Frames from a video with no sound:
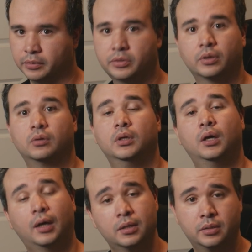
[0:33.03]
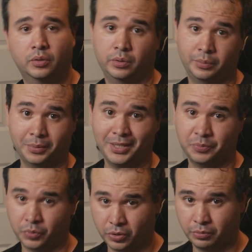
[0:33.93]
So how's it going everybody?
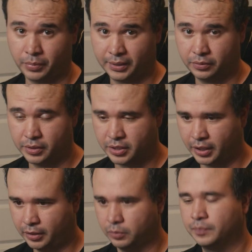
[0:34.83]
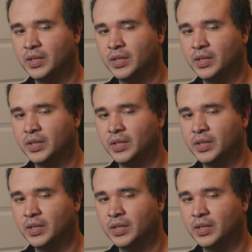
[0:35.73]
Welcome back to the channel.